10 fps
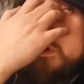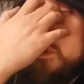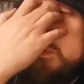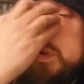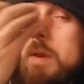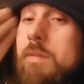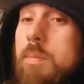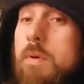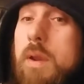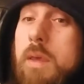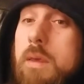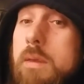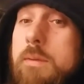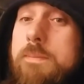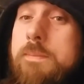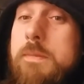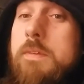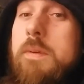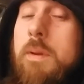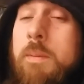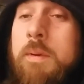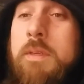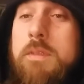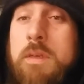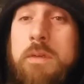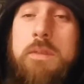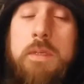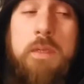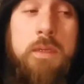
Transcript: I don't want to have a break, if you know what I mean, so...